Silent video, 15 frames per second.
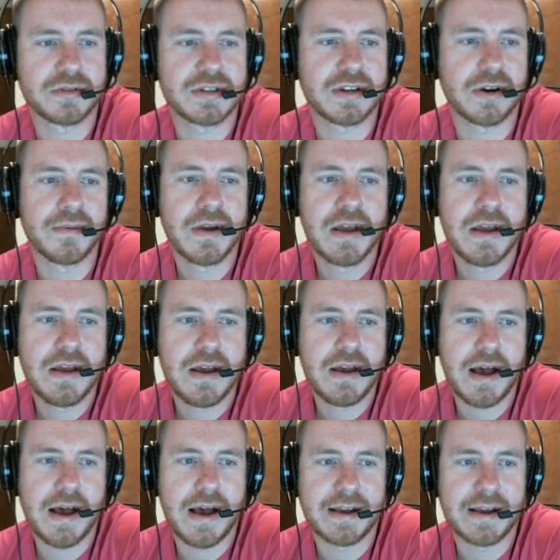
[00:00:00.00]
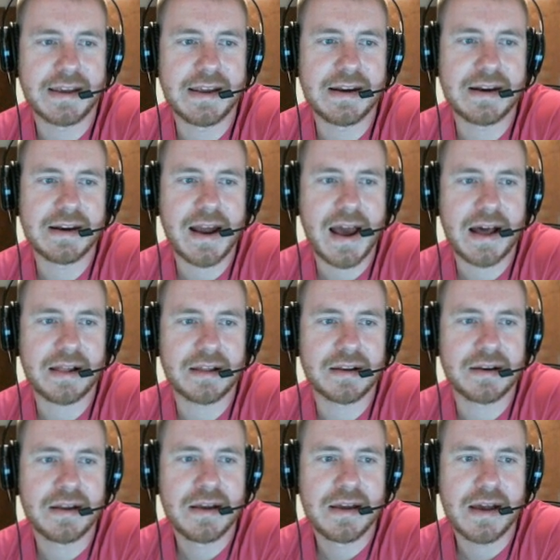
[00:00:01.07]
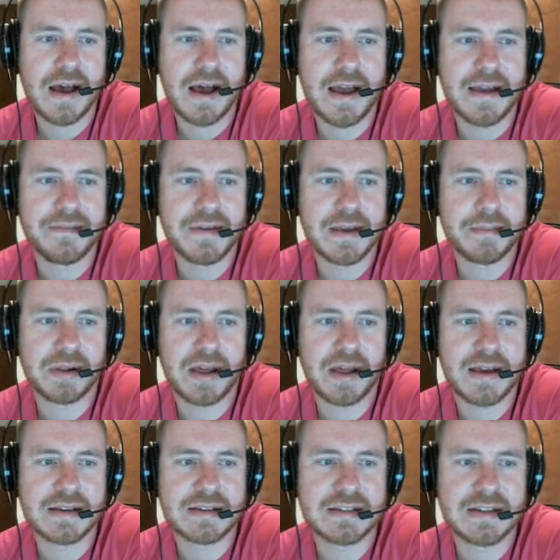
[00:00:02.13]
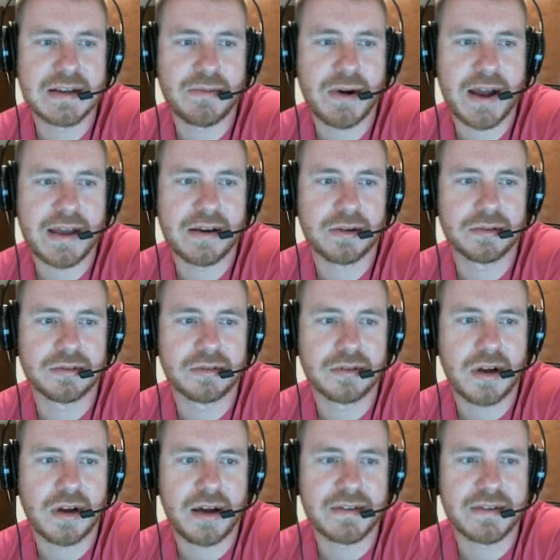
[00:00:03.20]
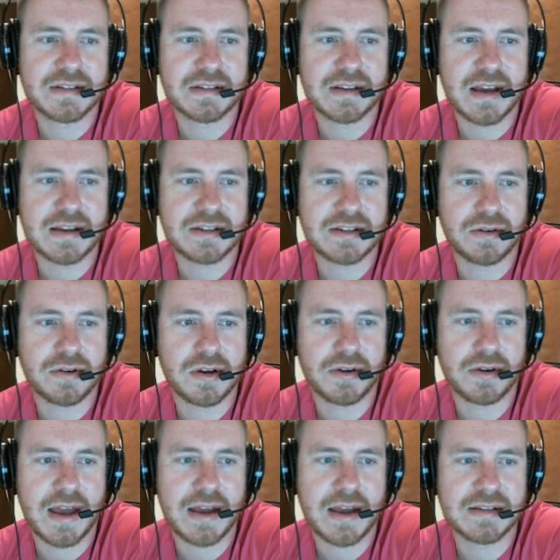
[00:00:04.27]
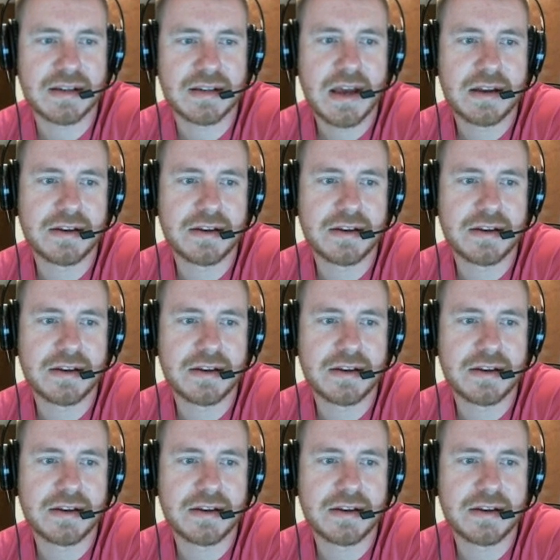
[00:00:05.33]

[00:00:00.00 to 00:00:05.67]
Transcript: So Keenan Allen, if he plays, T.Y. Hilton, obviously, Antonio Gates.